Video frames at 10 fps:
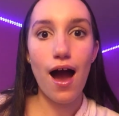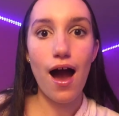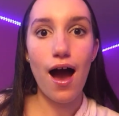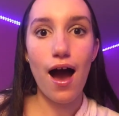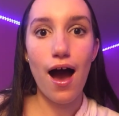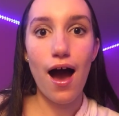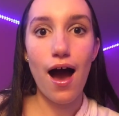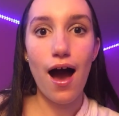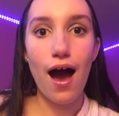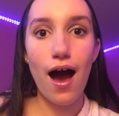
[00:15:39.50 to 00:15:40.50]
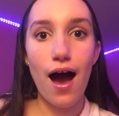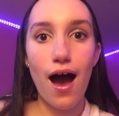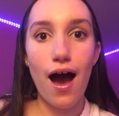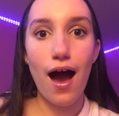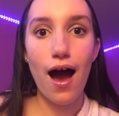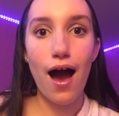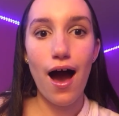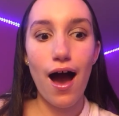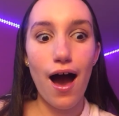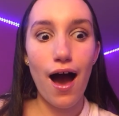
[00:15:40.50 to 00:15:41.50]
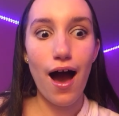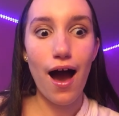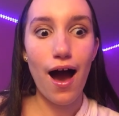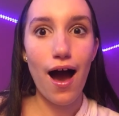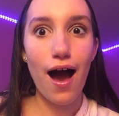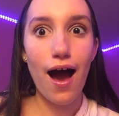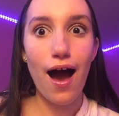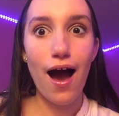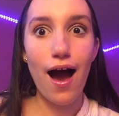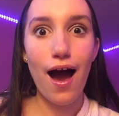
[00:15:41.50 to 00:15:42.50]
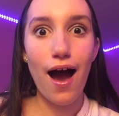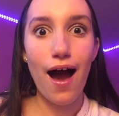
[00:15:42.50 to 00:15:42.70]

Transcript: Nobody speaks.